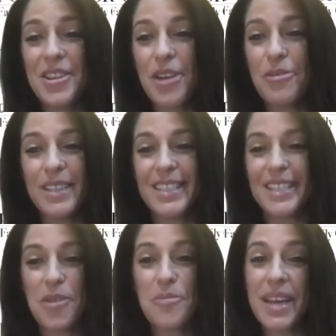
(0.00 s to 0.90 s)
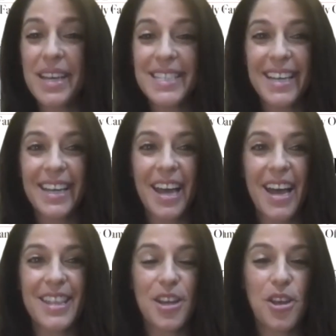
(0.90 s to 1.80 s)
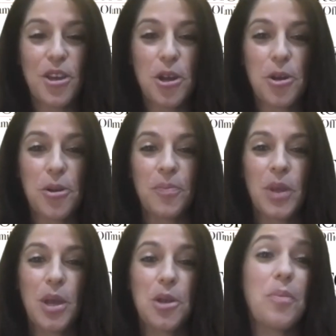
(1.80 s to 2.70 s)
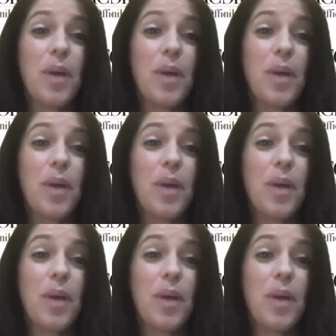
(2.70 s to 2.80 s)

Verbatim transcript: That was amazing. I think your your